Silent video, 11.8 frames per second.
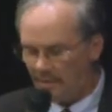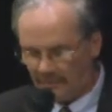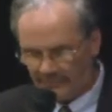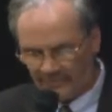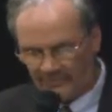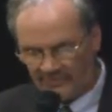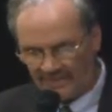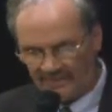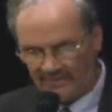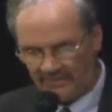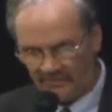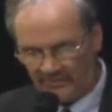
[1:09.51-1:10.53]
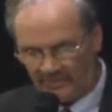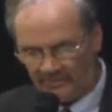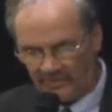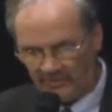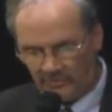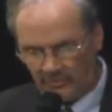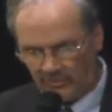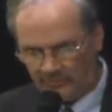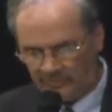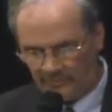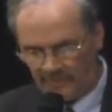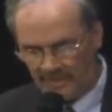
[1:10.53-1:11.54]
and since 1962 has
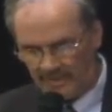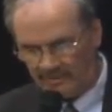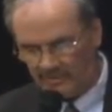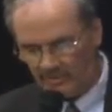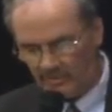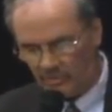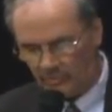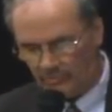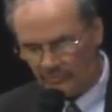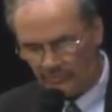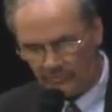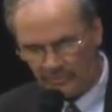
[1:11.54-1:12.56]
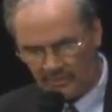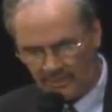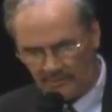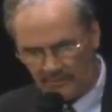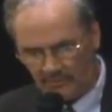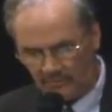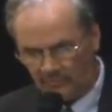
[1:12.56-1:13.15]
been divided into the current zone alignment,